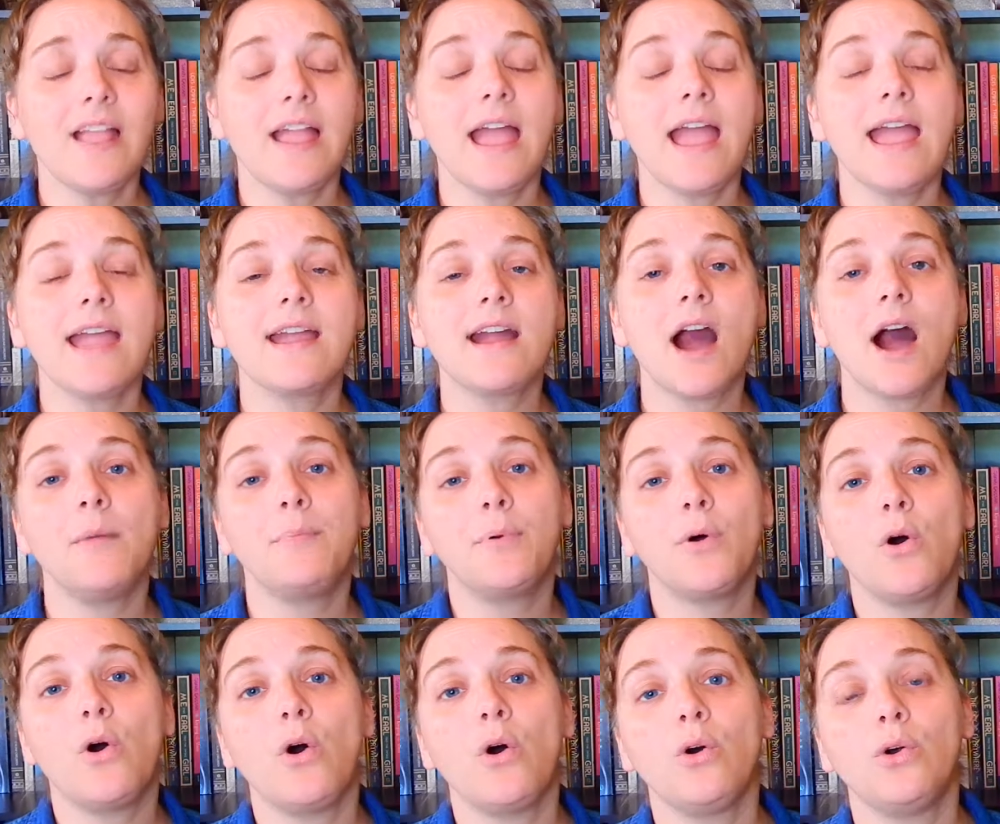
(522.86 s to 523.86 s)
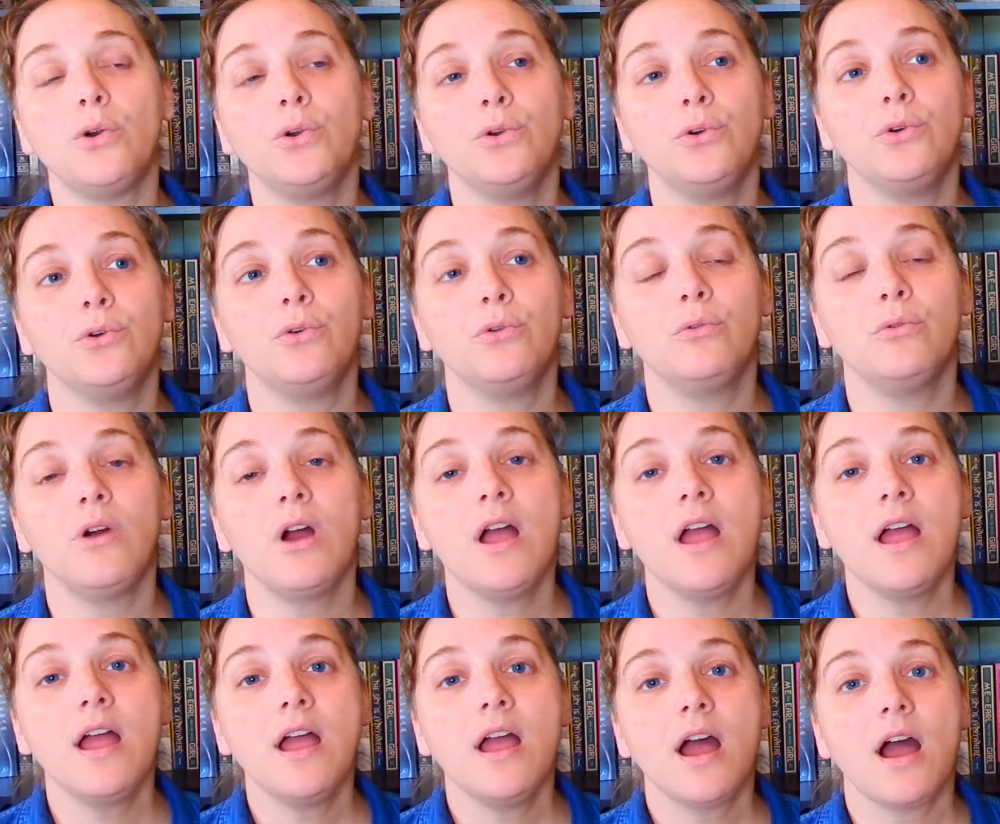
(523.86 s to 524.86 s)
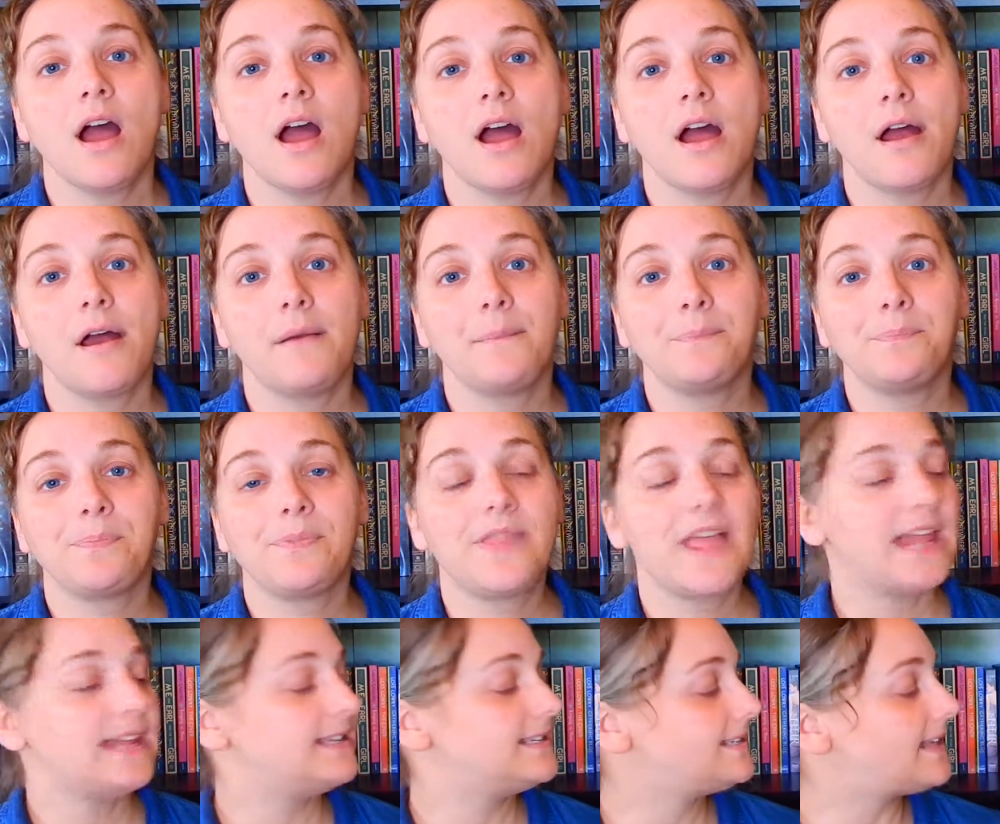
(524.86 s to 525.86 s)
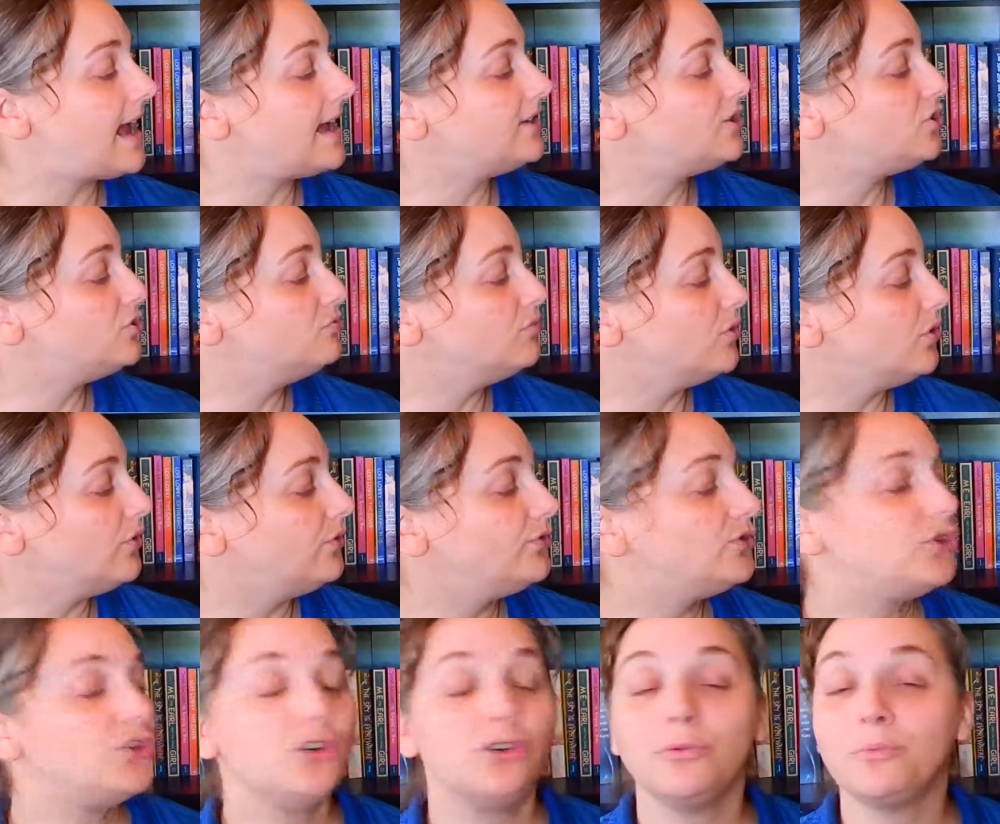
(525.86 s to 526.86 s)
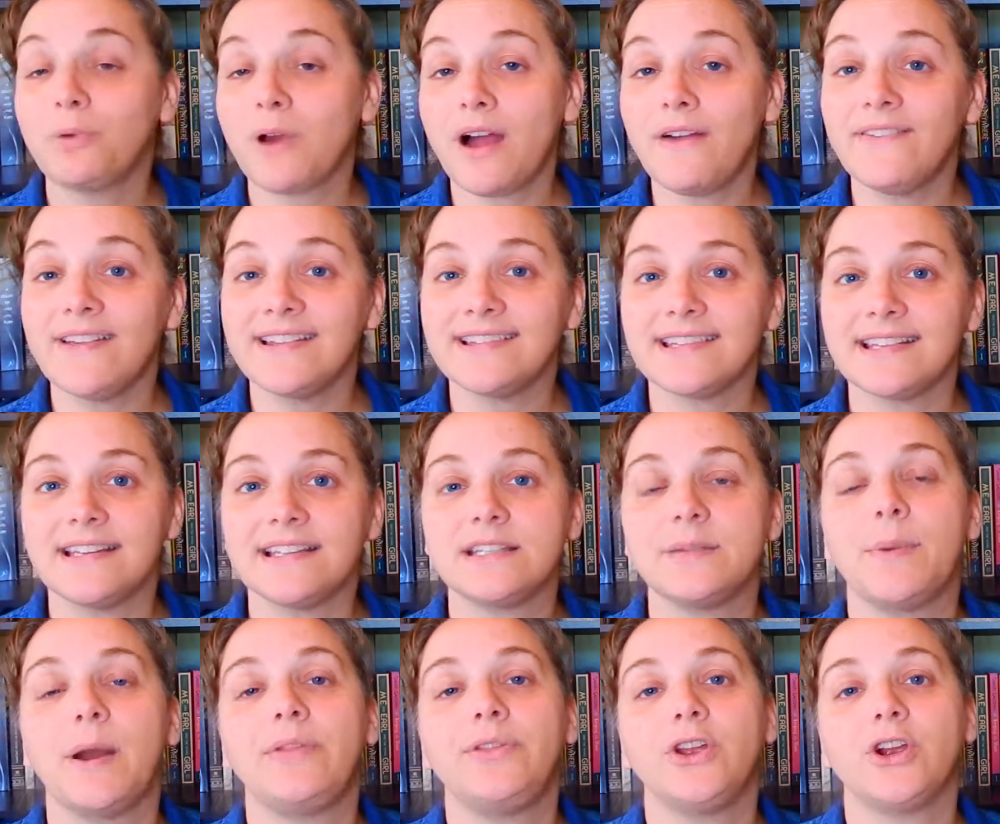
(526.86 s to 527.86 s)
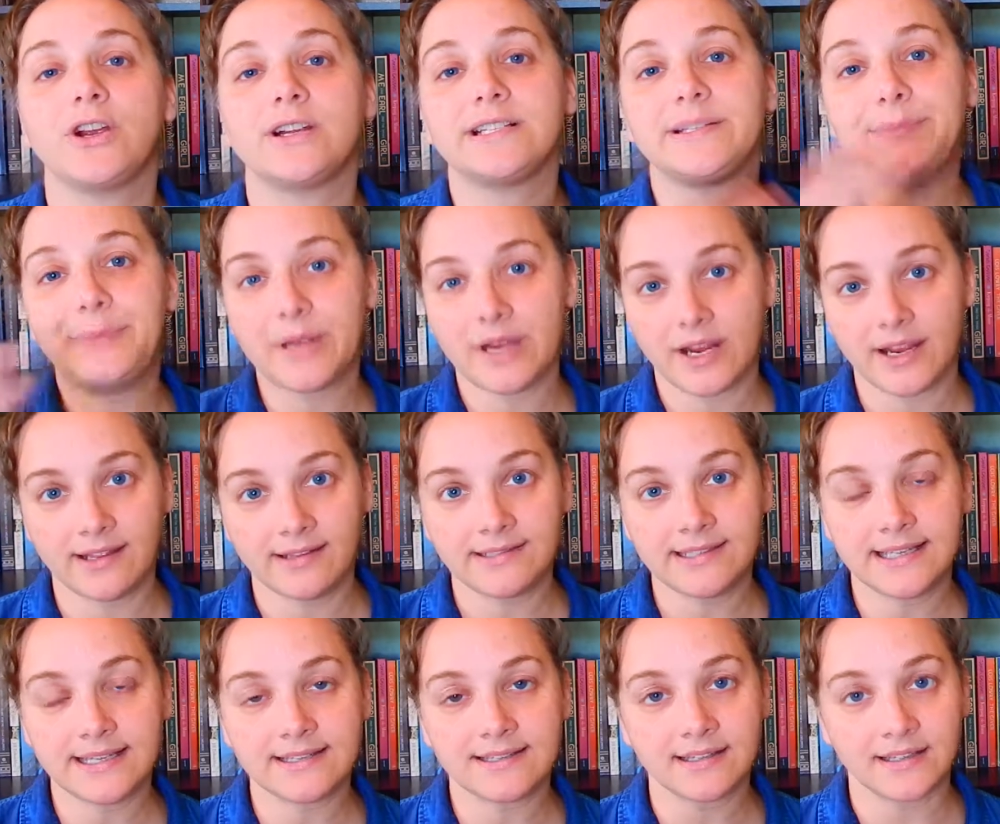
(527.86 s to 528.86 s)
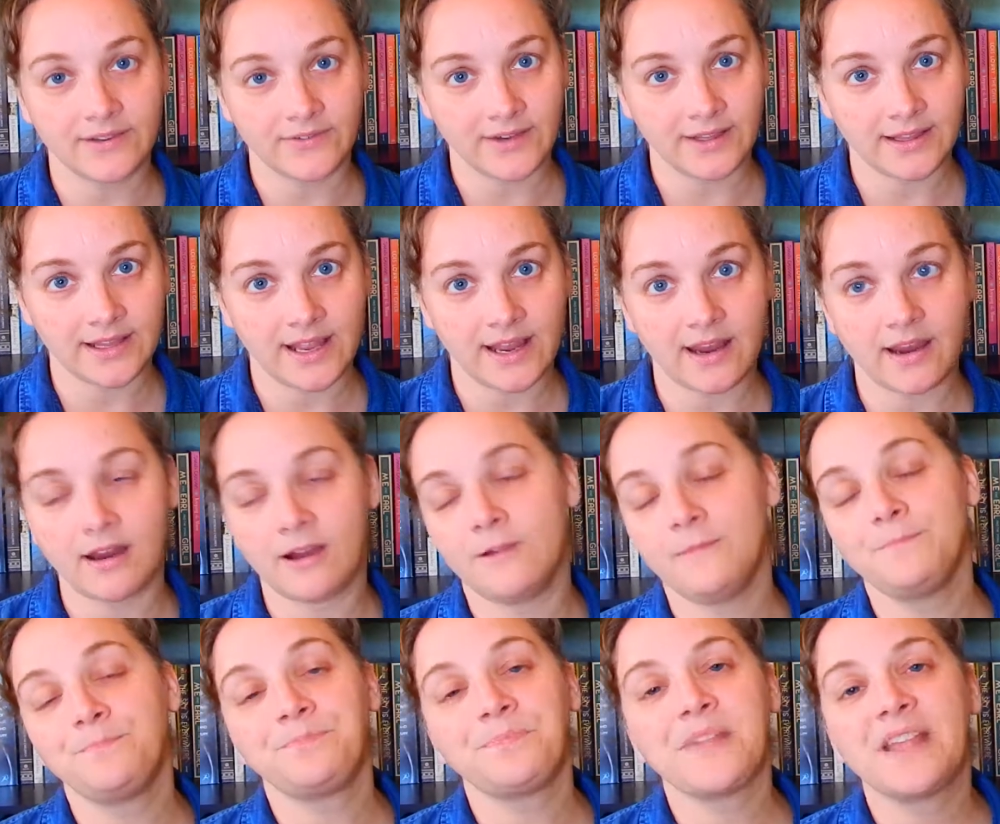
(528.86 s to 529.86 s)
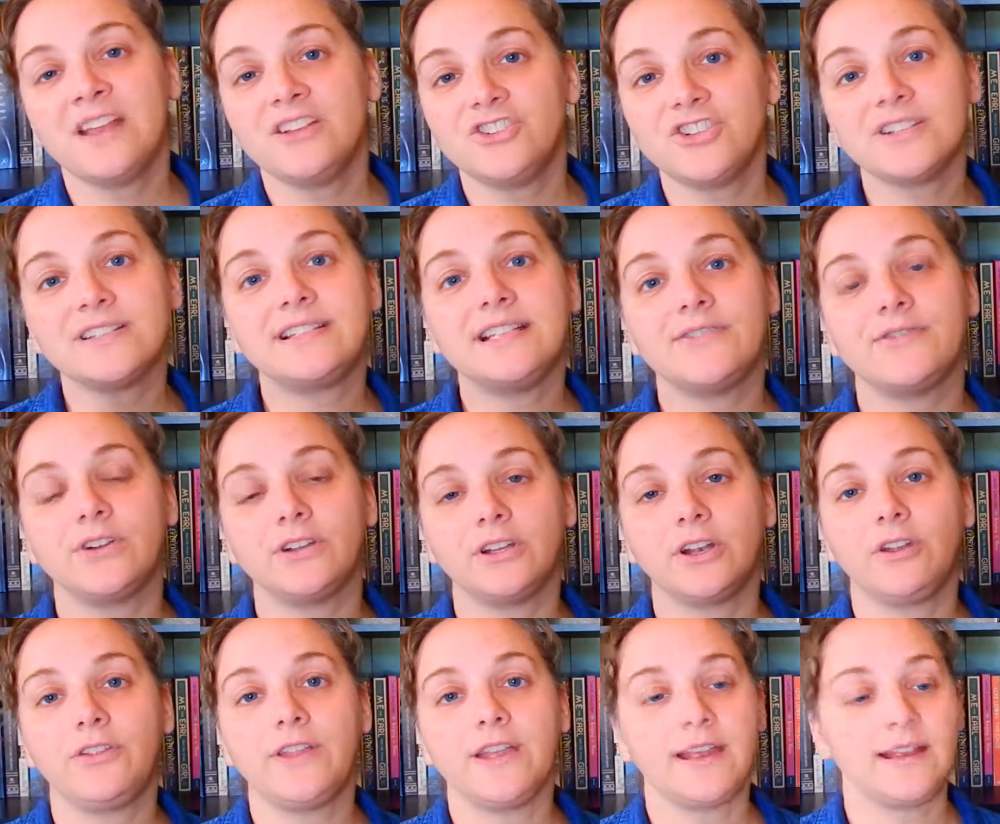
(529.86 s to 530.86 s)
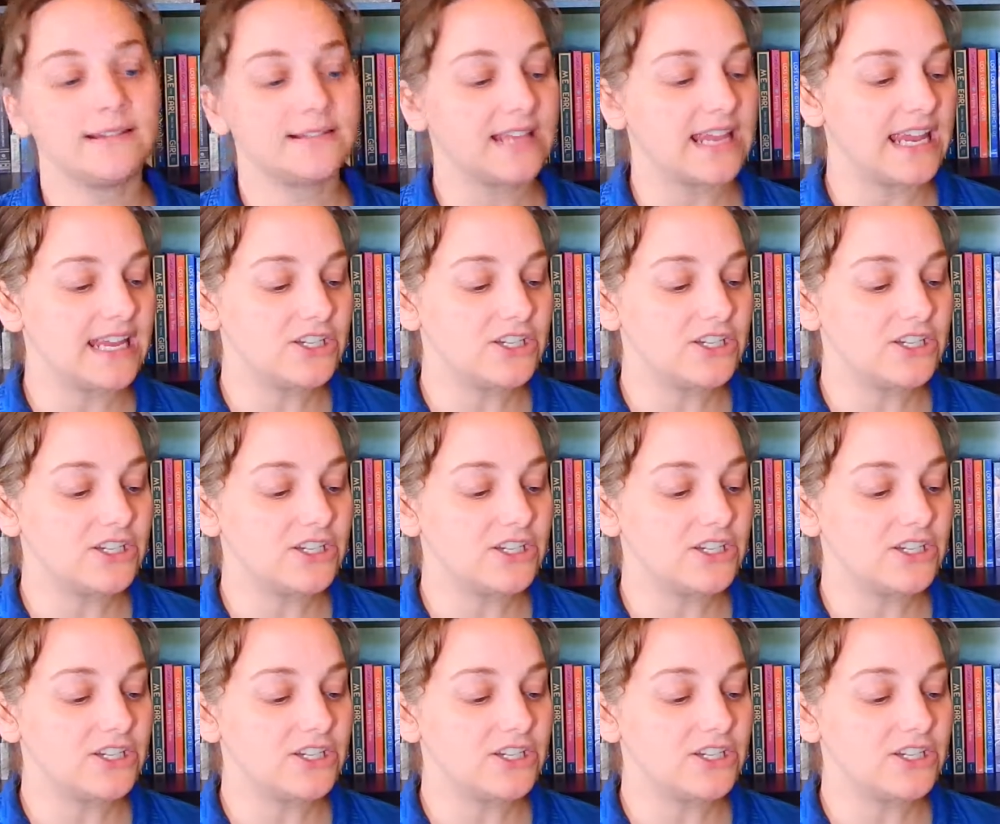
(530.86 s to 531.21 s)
a couple who they decide to move to Province, and it's about their experiences living there, just different little things.